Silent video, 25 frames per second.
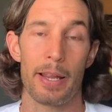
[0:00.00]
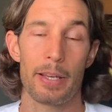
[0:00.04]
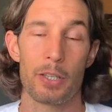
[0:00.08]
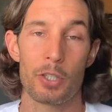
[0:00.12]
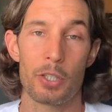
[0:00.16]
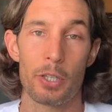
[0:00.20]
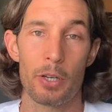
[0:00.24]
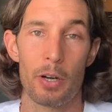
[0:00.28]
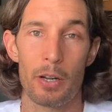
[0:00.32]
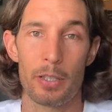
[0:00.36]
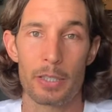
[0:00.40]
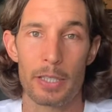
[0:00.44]
And
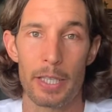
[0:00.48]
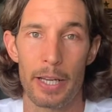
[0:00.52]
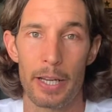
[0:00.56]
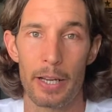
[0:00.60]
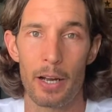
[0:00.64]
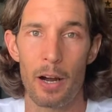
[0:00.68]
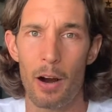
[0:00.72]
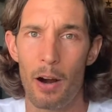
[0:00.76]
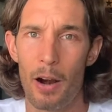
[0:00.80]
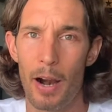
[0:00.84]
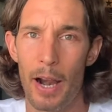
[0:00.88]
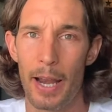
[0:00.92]
so I was
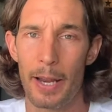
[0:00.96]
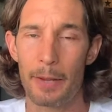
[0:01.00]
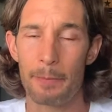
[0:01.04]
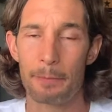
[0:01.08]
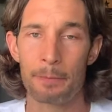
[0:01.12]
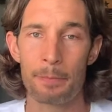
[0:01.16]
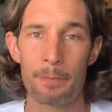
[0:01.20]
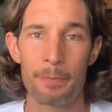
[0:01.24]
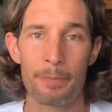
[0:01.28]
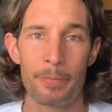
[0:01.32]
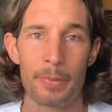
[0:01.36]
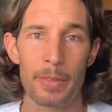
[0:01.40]
like, all right,
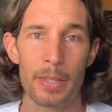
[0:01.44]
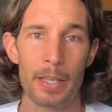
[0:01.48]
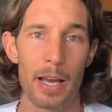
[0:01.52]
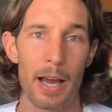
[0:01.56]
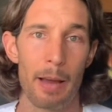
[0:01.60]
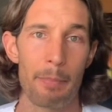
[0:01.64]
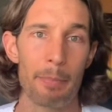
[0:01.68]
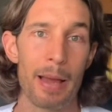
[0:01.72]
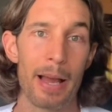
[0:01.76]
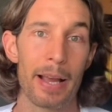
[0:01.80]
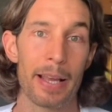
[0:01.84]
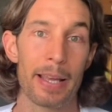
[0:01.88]

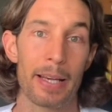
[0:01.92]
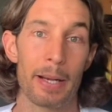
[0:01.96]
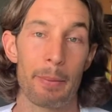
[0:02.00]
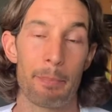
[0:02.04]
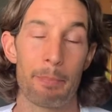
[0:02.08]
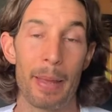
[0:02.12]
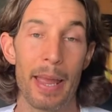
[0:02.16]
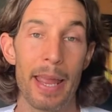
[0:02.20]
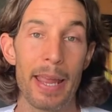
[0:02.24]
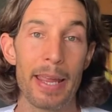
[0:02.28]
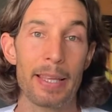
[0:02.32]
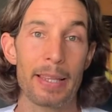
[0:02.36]
I'm not going to
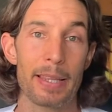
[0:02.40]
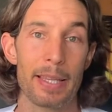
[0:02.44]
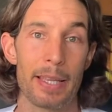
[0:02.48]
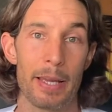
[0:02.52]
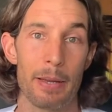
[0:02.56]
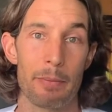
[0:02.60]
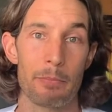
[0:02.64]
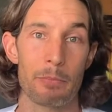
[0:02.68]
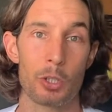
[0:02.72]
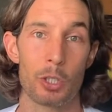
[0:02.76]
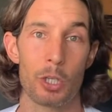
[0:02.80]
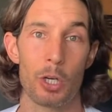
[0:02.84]
paint
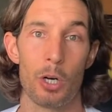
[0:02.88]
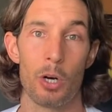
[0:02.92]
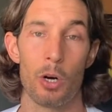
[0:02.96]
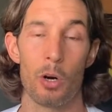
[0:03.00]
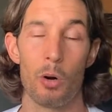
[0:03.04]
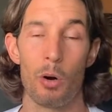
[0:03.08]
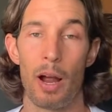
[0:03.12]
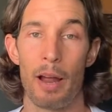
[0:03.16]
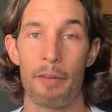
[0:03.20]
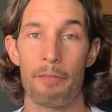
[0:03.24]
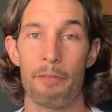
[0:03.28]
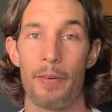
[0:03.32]
them.
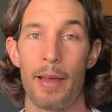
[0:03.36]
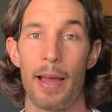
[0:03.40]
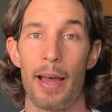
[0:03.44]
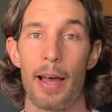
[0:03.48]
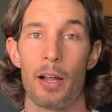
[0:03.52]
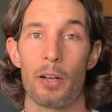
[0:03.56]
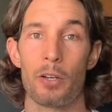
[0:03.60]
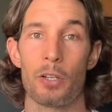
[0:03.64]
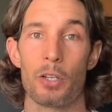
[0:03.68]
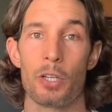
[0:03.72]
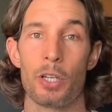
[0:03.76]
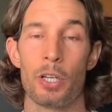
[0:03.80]
So I
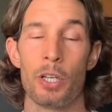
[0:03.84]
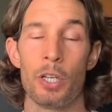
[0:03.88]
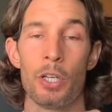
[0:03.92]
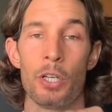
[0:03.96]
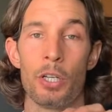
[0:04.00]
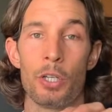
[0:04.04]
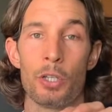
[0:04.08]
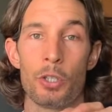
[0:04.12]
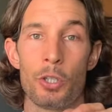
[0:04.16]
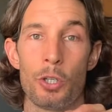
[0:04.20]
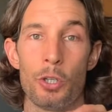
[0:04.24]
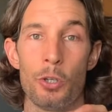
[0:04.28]
found
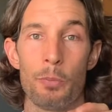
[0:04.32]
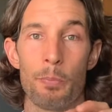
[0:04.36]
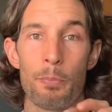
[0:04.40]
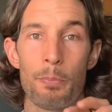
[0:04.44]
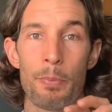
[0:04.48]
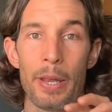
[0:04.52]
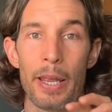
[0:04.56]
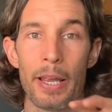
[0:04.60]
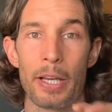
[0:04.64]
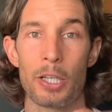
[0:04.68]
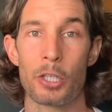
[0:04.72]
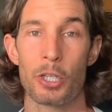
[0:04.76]
two
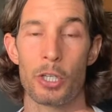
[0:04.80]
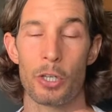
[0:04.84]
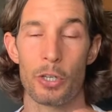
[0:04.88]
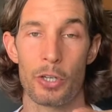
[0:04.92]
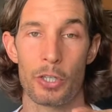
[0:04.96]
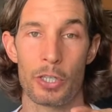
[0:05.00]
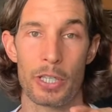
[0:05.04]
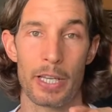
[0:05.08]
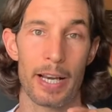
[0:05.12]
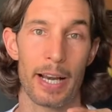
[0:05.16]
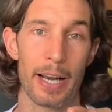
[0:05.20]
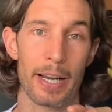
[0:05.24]

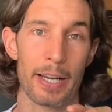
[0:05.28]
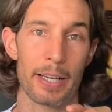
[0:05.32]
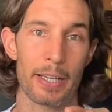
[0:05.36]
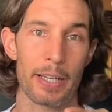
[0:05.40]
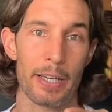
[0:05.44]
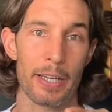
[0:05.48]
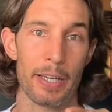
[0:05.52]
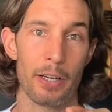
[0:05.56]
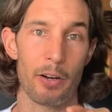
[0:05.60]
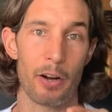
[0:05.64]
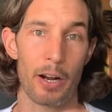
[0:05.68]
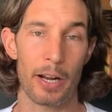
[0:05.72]
pictures, and
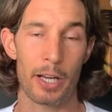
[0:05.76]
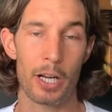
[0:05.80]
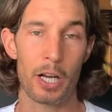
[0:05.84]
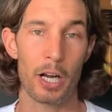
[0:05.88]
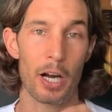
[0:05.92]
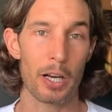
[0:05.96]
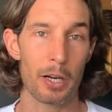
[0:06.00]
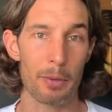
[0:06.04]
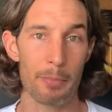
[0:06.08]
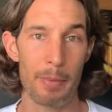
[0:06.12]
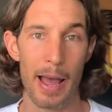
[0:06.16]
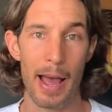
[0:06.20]
I
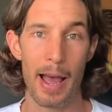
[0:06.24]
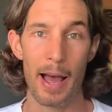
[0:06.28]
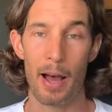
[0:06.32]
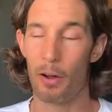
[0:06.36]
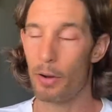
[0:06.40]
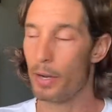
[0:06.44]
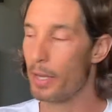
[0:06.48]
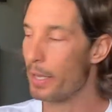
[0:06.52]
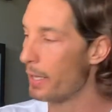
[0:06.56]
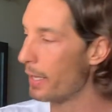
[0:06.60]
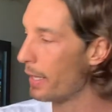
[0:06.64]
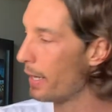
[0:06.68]
cut them
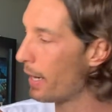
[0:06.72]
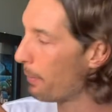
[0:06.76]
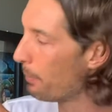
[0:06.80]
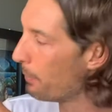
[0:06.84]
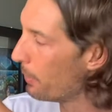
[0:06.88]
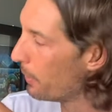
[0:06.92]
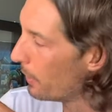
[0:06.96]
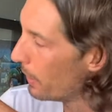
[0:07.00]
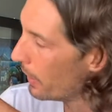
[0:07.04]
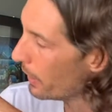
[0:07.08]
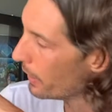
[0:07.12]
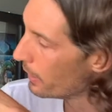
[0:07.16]
out, and then I
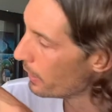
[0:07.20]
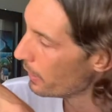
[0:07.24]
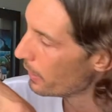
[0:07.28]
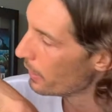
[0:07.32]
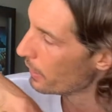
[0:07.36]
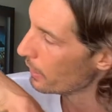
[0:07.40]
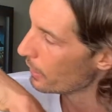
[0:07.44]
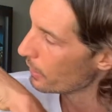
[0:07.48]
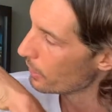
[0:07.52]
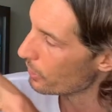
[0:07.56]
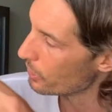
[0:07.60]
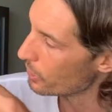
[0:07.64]
put,
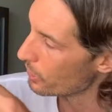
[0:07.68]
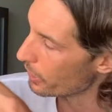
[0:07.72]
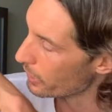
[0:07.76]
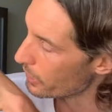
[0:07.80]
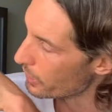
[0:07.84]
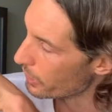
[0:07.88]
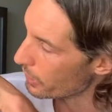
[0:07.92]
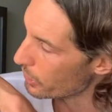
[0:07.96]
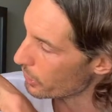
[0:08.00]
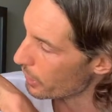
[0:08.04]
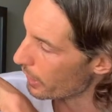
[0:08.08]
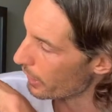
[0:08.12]
as you can
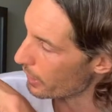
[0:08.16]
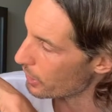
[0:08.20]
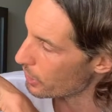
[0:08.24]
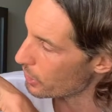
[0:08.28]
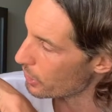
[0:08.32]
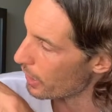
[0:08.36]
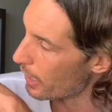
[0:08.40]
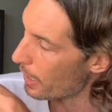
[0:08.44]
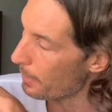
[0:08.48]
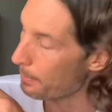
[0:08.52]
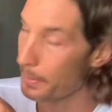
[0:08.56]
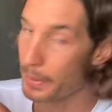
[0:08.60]
see, Janis
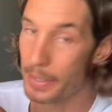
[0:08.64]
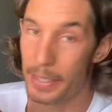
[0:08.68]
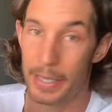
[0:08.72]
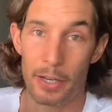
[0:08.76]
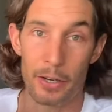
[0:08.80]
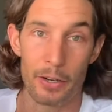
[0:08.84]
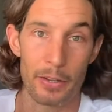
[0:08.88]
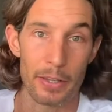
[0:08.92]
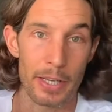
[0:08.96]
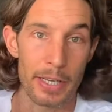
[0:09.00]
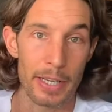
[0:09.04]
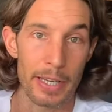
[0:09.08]
Joplin here
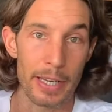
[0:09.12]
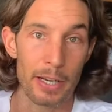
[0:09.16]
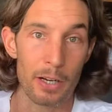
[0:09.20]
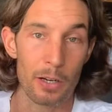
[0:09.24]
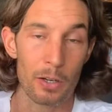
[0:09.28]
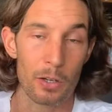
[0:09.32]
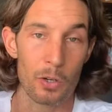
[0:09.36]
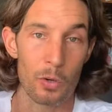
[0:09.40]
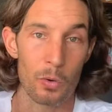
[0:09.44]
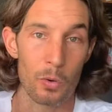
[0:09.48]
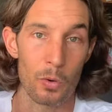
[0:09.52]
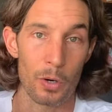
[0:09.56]
in the near
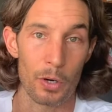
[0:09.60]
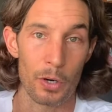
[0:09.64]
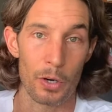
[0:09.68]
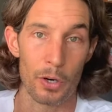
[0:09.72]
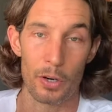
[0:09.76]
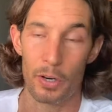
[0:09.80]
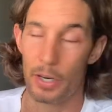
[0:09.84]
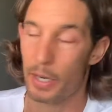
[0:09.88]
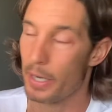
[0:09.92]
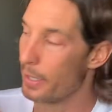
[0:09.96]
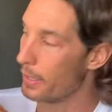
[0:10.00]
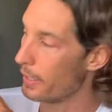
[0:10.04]

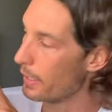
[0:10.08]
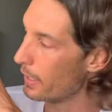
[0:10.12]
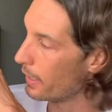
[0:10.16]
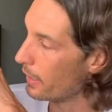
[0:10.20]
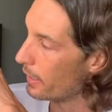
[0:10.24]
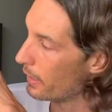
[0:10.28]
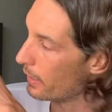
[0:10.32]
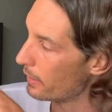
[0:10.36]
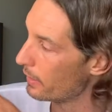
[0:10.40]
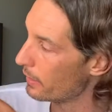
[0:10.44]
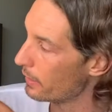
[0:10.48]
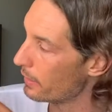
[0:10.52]
corner, and
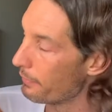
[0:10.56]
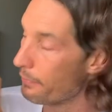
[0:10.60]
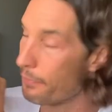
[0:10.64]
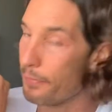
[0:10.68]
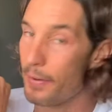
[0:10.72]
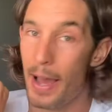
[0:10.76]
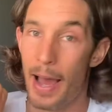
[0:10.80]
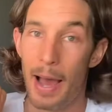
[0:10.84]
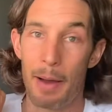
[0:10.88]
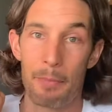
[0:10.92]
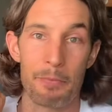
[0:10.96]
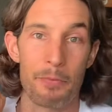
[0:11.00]
then the
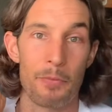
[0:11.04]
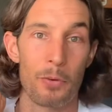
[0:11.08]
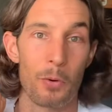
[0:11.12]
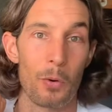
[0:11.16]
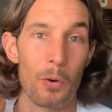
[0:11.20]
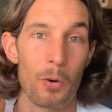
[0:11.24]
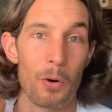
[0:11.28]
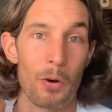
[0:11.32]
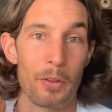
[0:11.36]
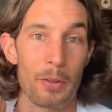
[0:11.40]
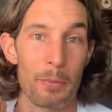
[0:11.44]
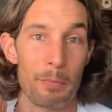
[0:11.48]
Fab
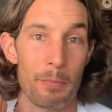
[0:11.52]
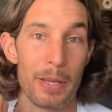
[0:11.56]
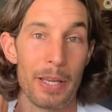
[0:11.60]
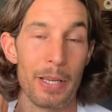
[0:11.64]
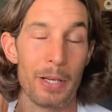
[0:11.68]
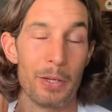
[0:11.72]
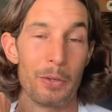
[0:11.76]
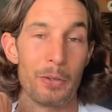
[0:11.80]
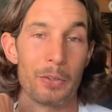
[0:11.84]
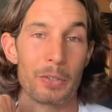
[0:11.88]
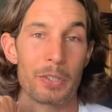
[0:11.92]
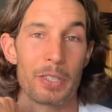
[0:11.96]
Four, the
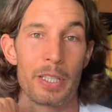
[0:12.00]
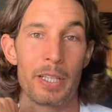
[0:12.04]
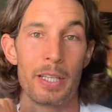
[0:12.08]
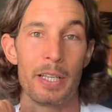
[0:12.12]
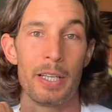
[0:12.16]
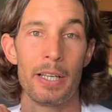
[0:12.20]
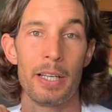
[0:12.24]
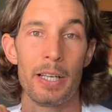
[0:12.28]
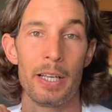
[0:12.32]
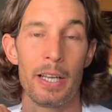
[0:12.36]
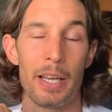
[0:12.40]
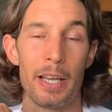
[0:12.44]
Beatles,
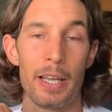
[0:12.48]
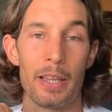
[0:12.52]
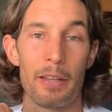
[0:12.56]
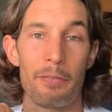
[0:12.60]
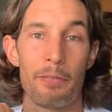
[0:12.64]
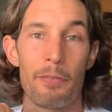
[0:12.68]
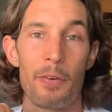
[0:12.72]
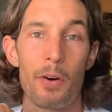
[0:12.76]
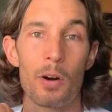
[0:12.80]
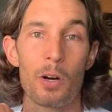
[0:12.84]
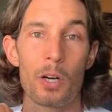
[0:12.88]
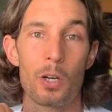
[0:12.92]
in the
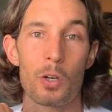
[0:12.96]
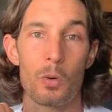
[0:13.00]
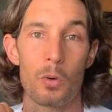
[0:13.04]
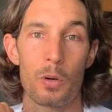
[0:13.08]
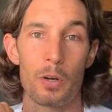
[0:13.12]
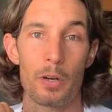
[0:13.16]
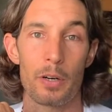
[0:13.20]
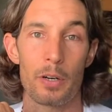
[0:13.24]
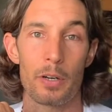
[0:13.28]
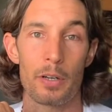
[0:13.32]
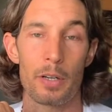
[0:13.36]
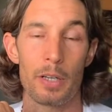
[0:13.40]
far
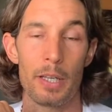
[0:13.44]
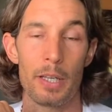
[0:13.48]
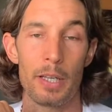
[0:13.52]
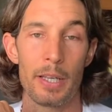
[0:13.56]
corner.